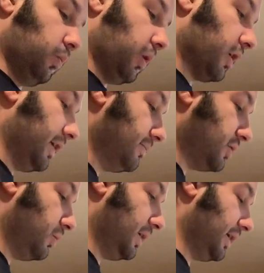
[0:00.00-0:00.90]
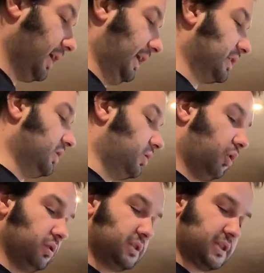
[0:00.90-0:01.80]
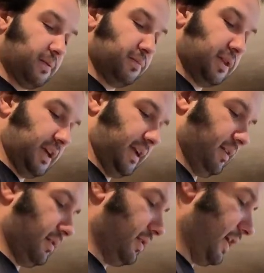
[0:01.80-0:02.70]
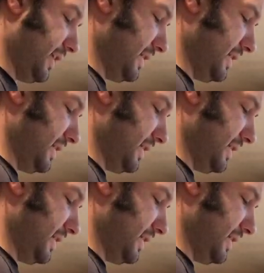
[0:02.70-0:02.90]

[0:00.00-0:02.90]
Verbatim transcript: what I'm doing is not something that